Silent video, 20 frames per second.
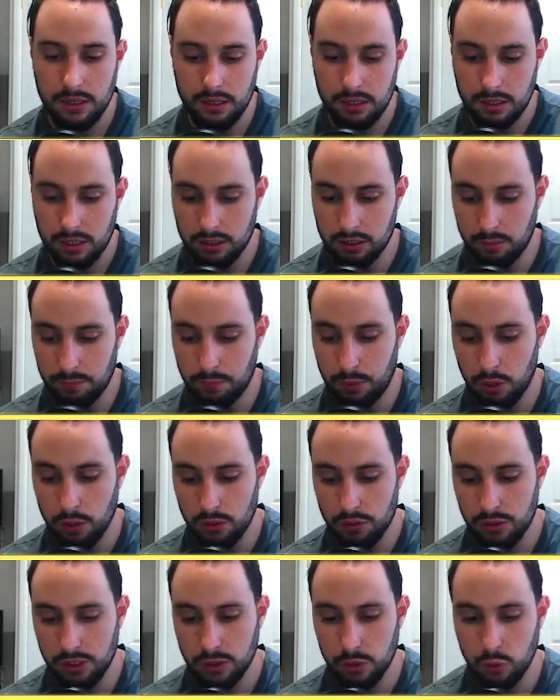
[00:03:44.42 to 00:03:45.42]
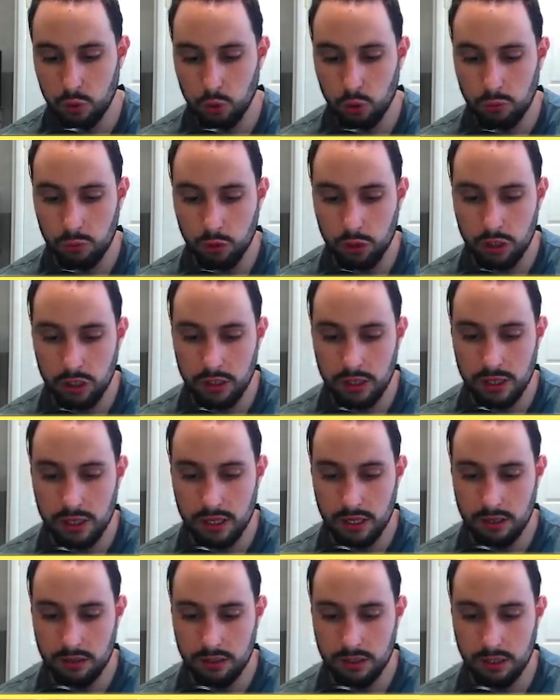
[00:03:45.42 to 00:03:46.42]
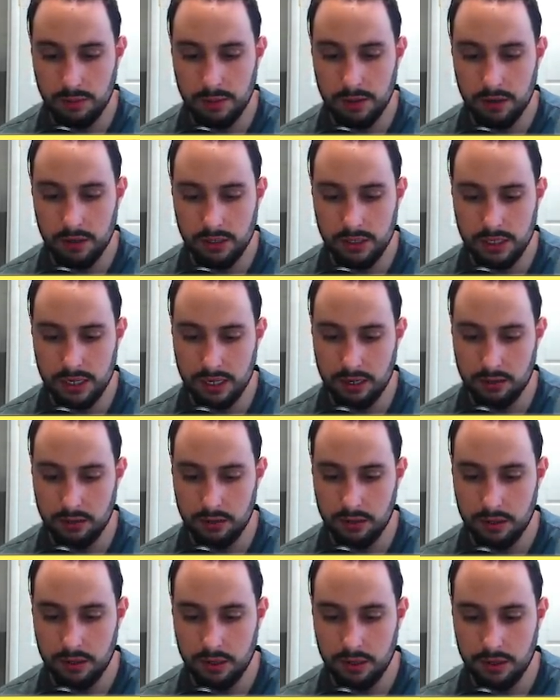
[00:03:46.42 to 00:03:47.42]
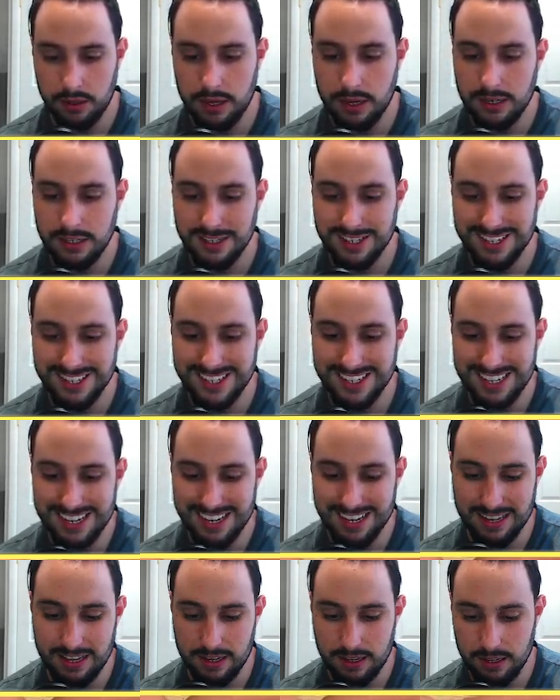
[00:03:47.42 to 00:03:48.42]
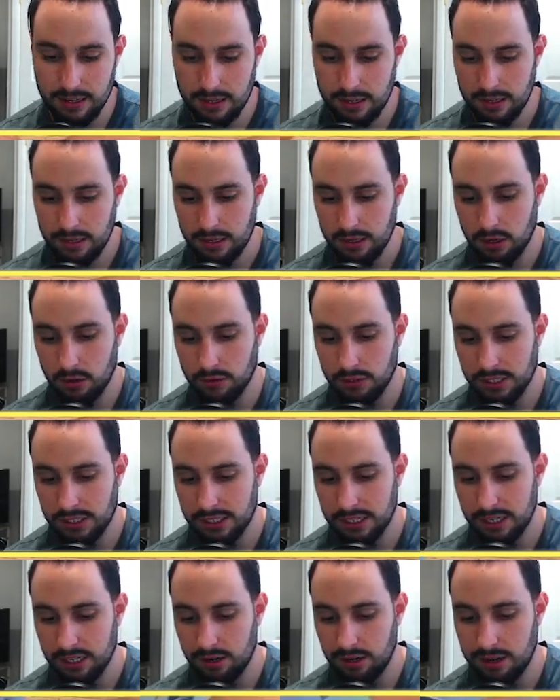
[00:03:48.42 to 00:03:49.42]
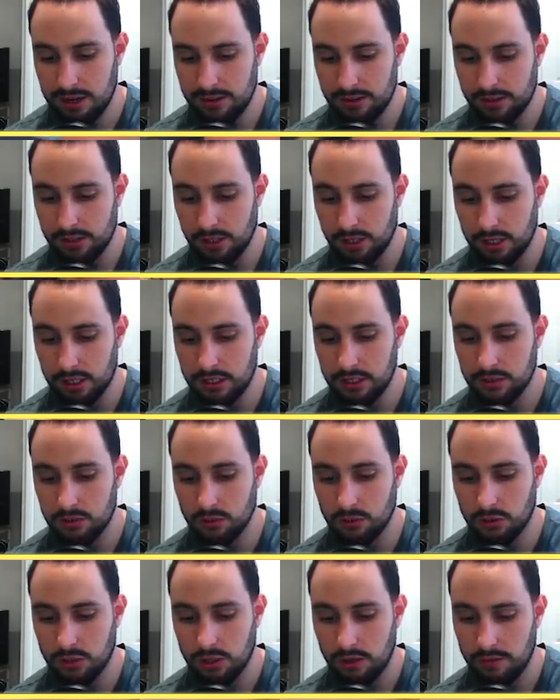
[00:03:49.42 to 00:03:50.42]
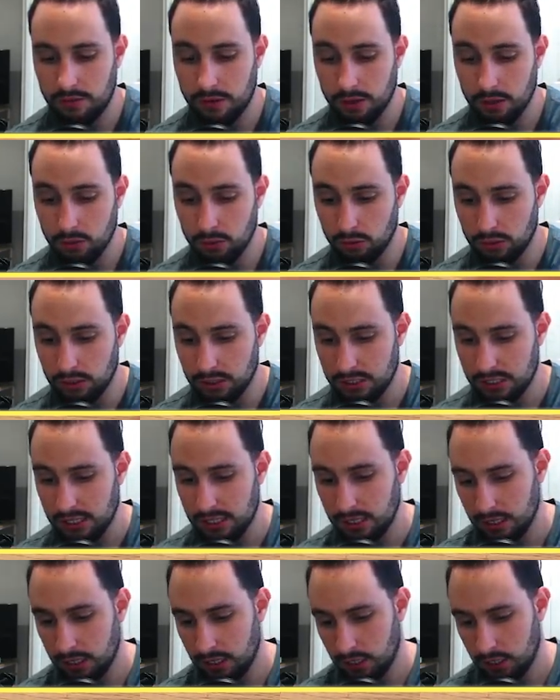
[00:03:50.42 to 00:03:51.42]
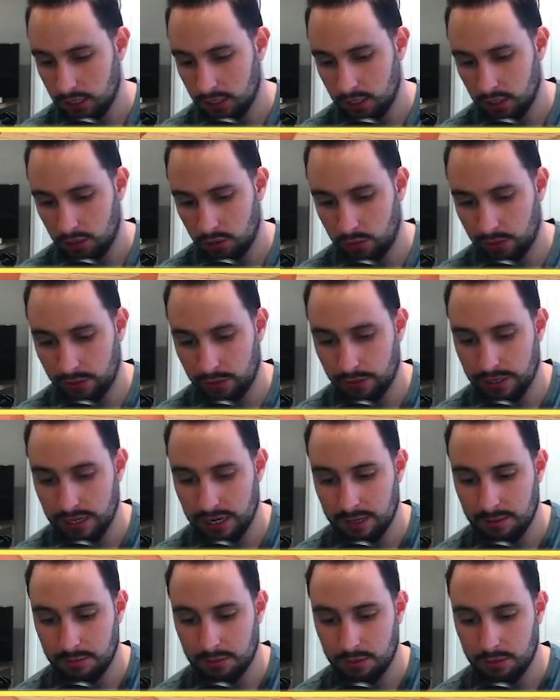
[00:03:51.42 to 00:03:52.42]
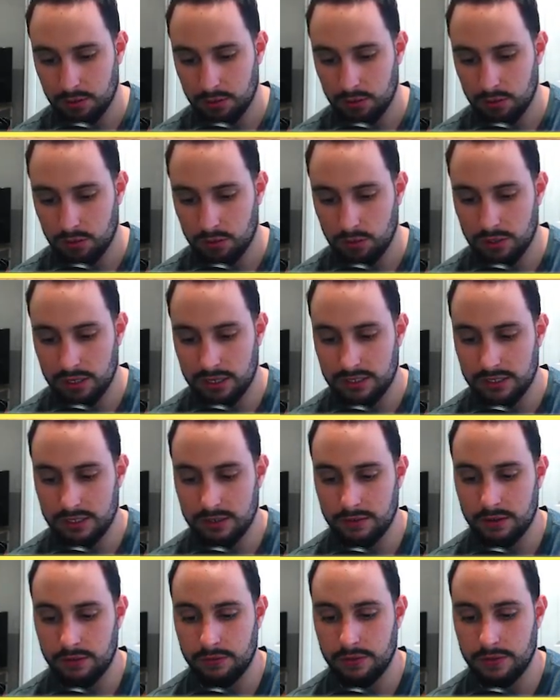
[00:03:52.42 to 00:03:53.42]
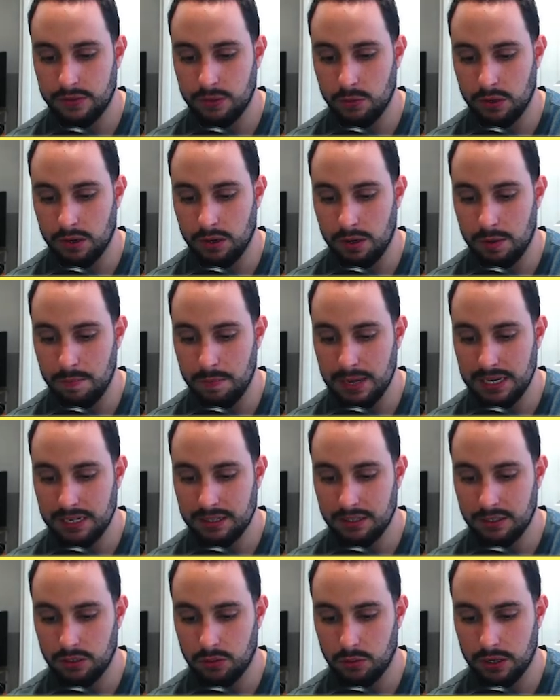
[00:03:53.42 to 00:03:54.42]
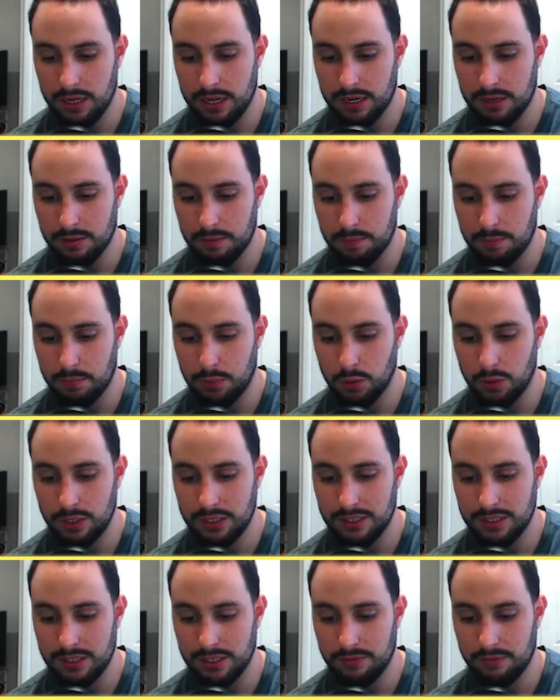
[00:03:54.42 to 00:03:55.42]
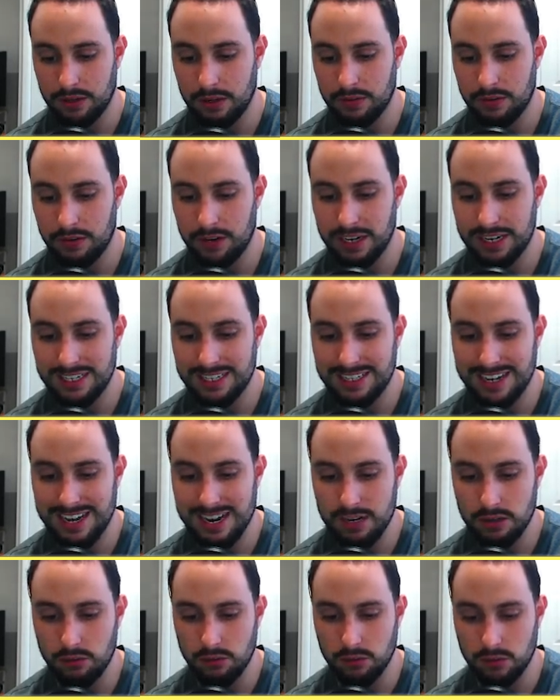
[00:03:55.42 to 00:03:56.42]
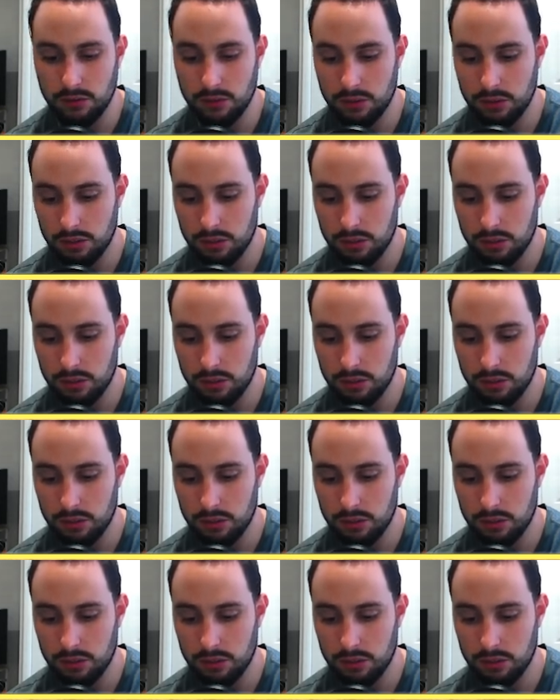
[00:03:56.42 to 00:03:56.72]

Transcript: I've got both these Storm Rookie of the uh, Club Heroes now. That is sick. Obviously, Tino now at the Titans, also very cool to see. twenty-two games, two thousand seven hundred fifty-one meters, twenty-eight points, and five hundred eight tackles.